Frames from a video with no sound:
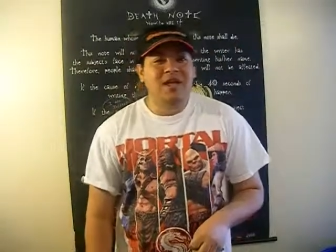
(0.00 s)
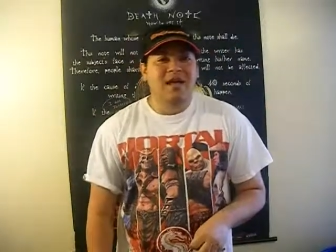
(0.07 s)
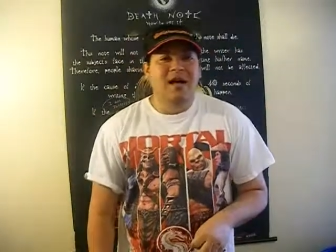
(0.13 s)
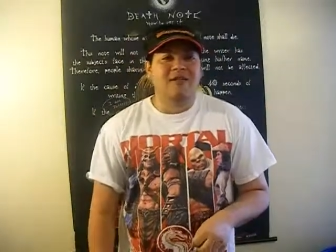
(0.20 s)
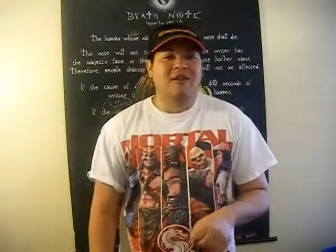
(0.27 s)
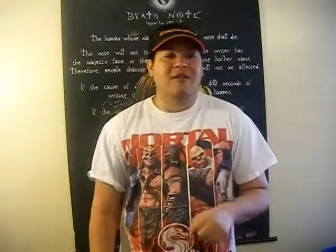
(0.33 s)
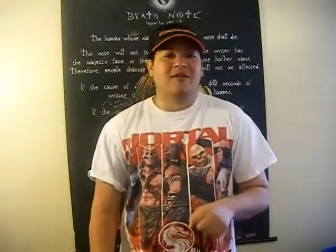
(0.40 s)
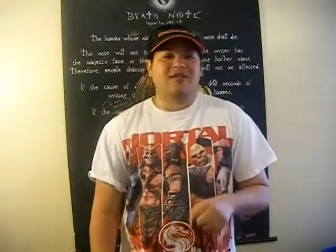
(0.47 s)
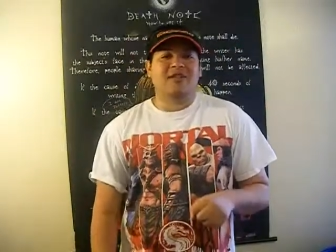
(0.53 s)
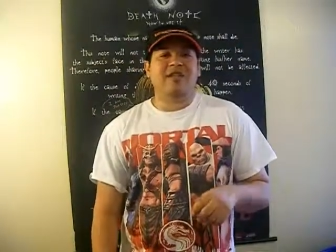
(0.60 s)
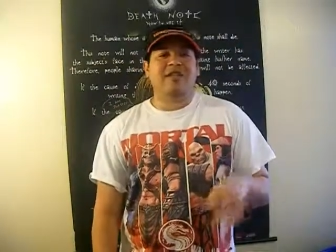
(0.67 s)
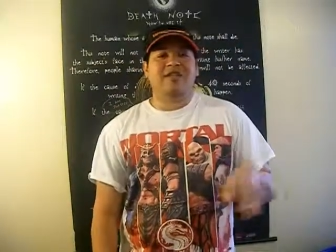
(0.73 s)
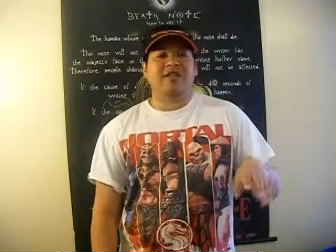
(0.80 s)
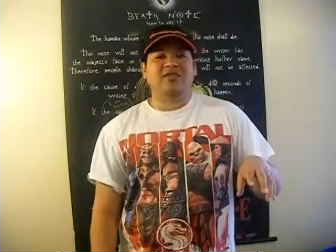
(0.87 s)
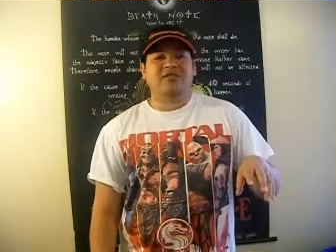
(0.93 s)
Another
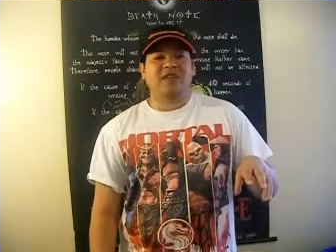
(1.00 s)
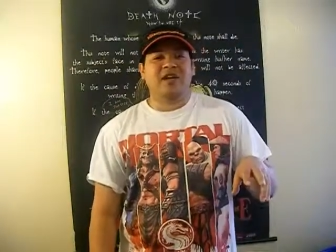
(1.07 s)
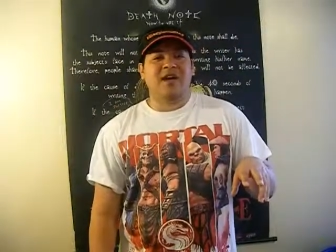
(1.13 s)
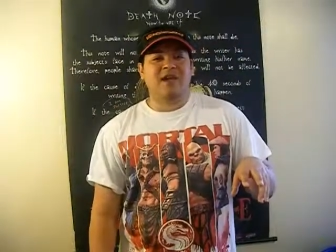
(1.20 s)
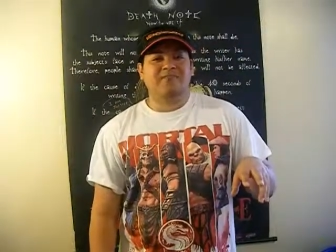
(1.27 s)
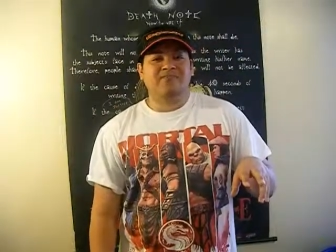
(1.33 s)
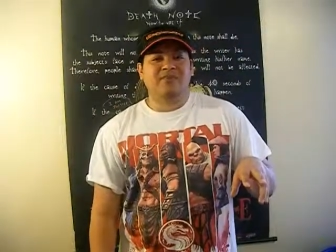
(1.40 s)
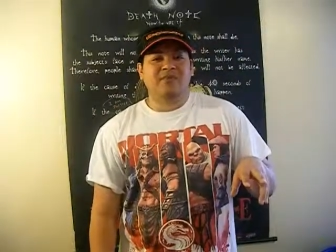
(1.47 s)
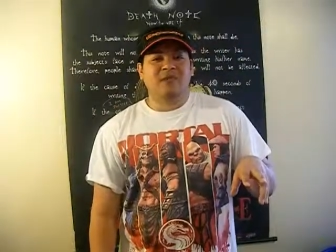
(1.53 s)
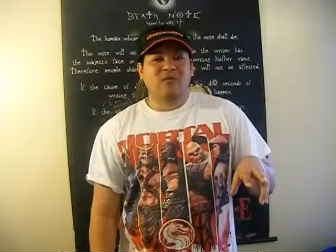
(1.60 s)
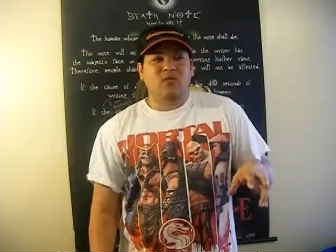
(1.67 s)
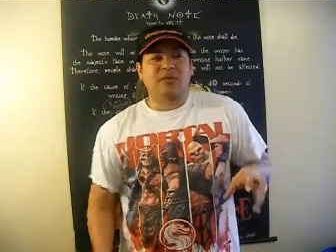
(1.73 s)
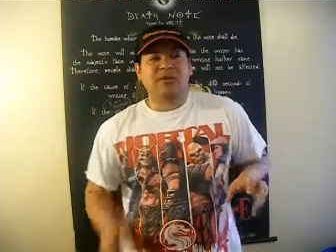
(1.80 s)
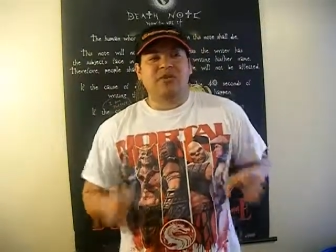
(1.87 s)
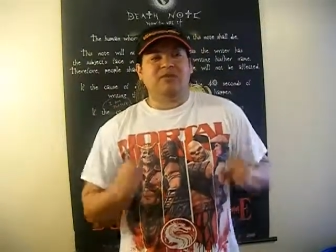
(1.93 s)
thing is that,
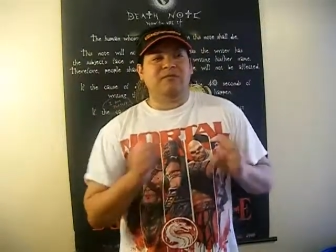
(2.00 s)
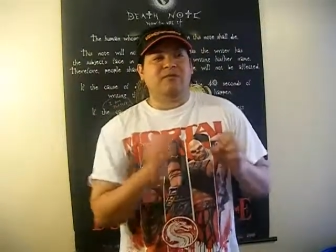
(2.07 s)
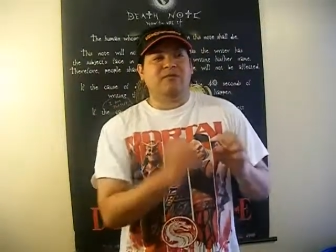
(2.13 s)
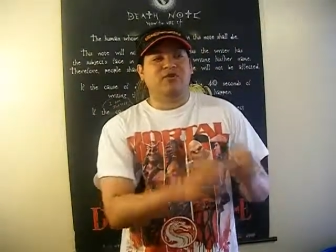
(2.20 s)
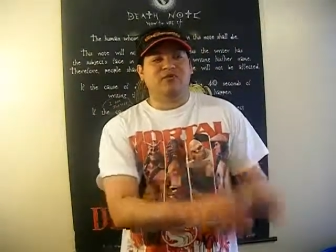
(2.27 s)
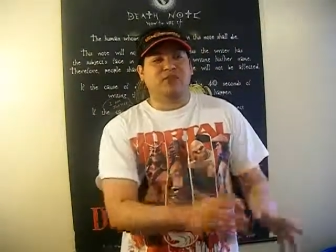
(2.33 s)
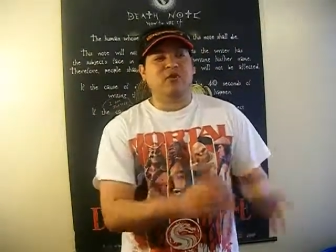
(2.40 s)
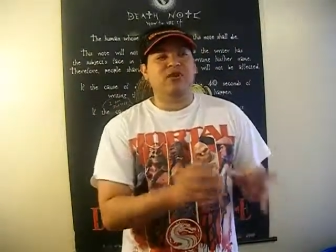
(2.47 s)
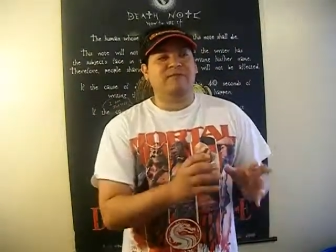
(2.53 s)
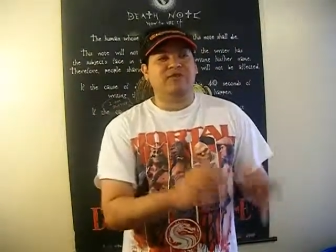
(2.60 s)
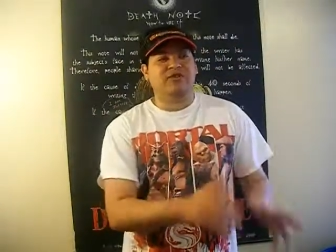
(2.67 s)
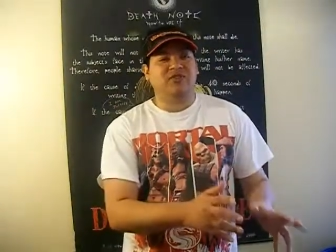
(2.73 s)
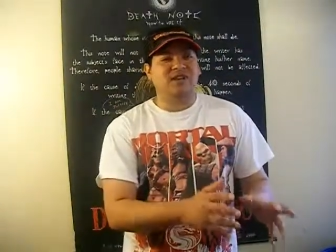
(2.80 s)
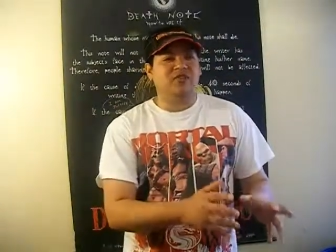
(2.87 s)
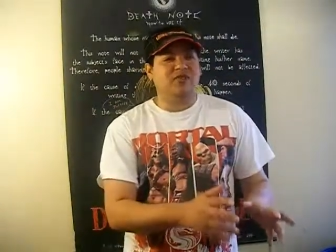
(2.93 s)
well, this is the first book of a
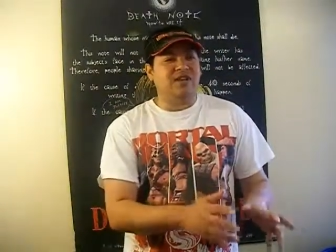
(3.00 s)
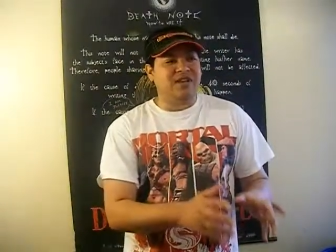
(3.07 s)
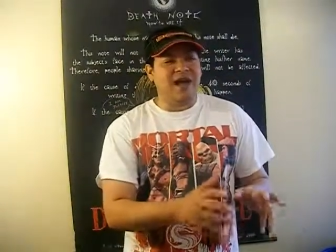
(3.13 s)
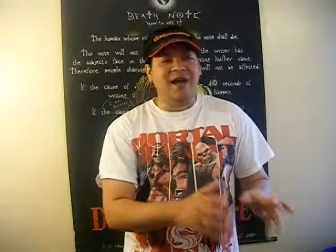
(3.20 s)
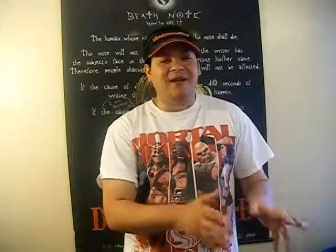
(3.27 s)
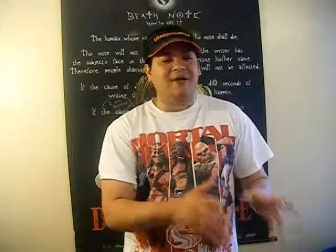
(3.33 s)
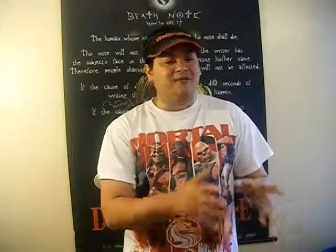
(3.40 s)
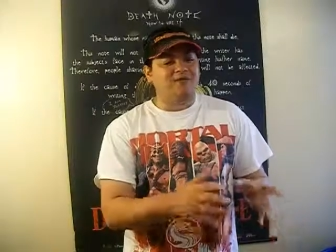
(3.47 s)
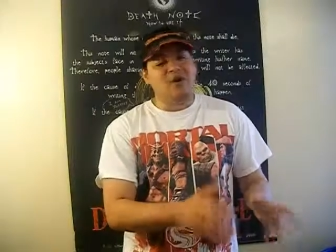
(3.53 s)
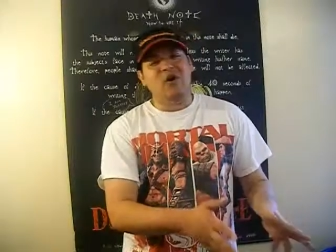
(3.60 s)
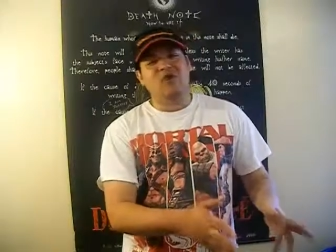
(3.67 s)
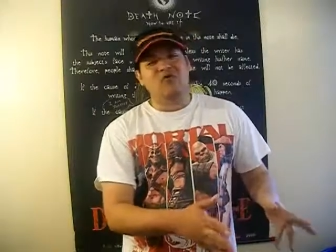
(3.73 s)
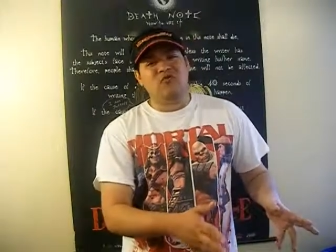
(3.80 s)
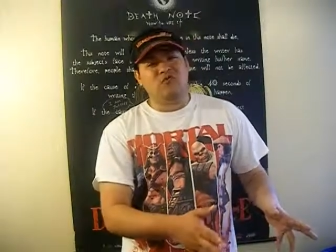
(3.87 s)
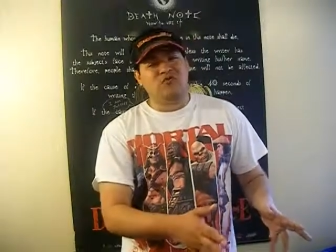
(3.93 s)
series. I don't
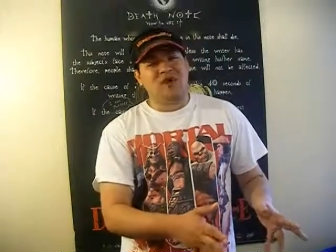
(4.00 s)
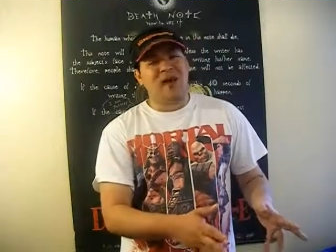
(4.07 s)
know.